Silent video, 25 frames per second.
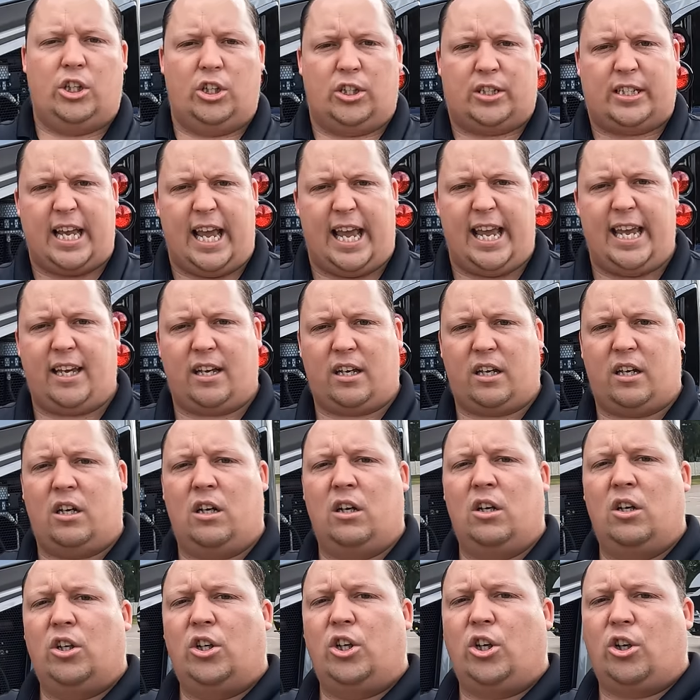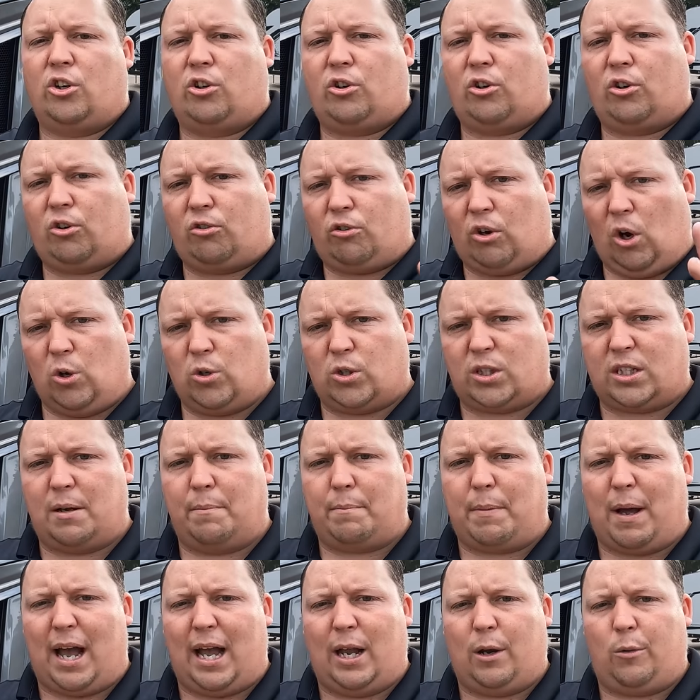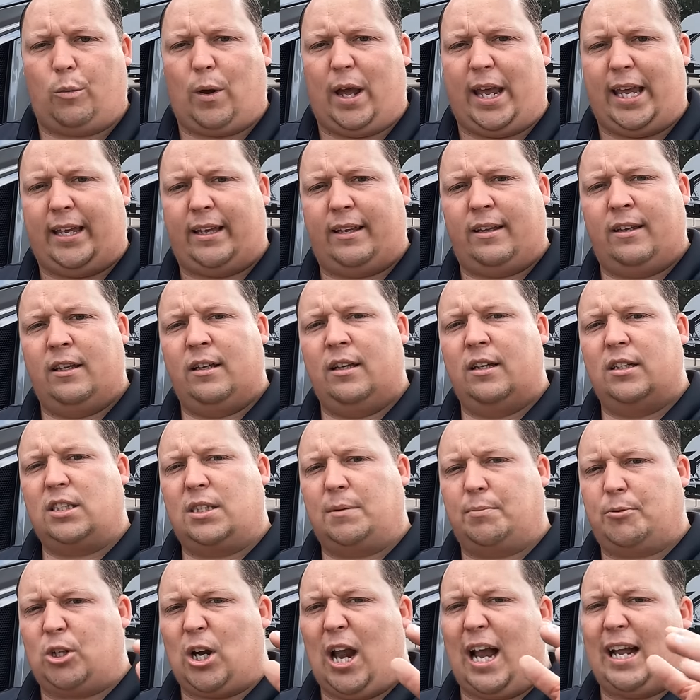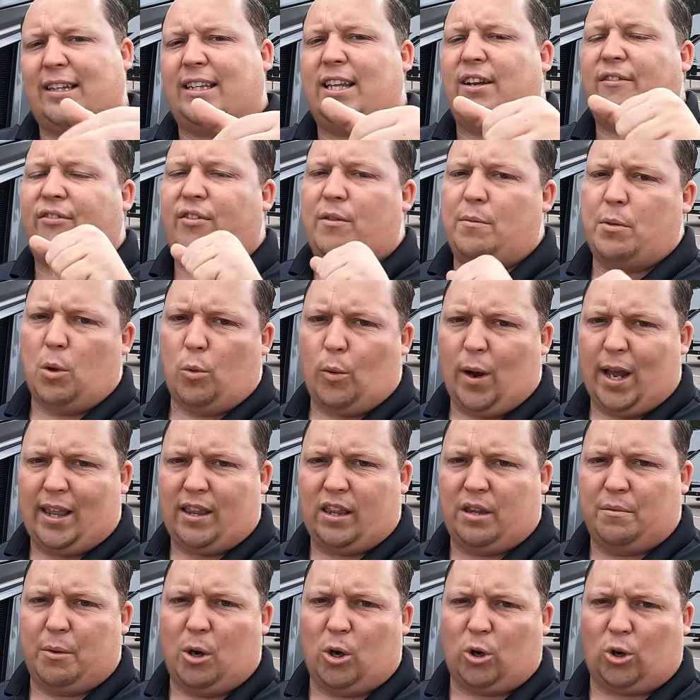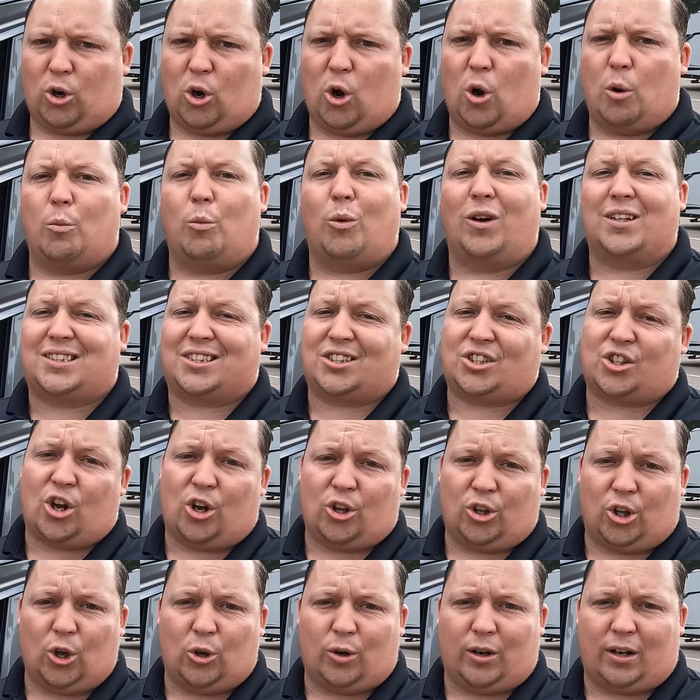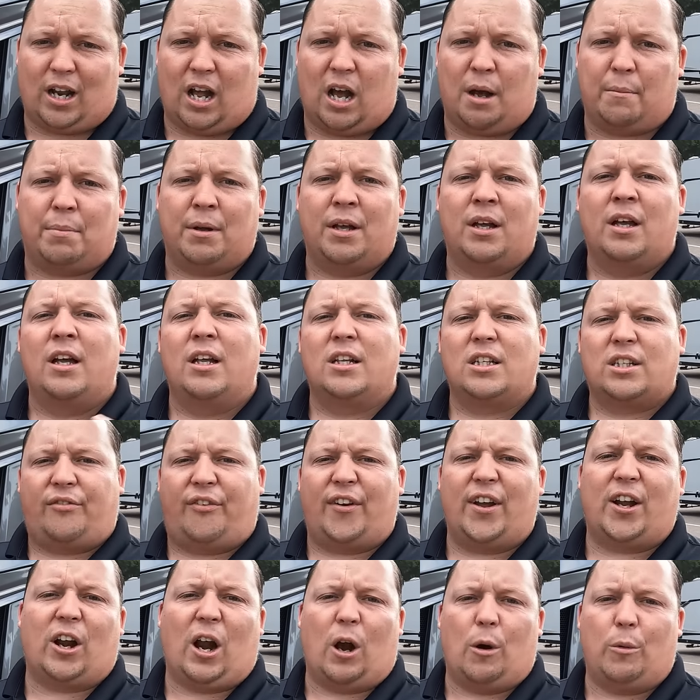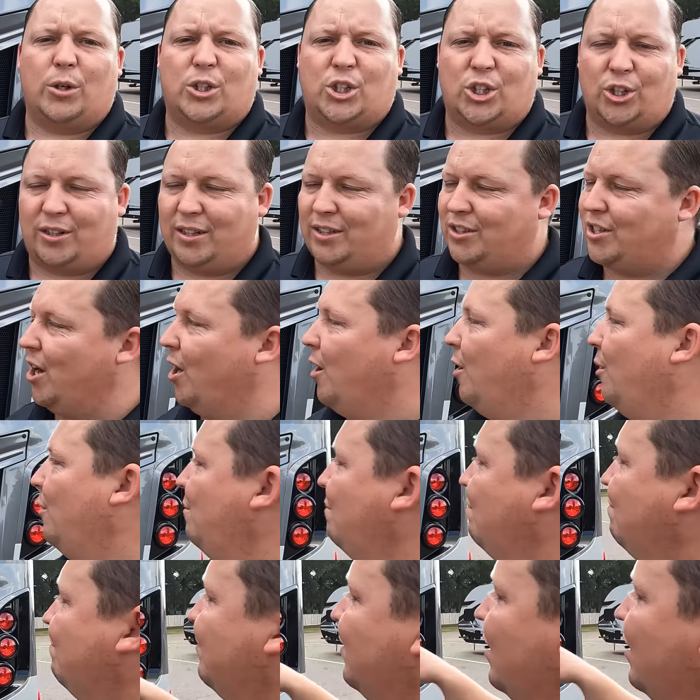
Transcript: you take your gross combined weight, subtract it from the weight of the motorhome once it's all loaded up to figure out what you can tow.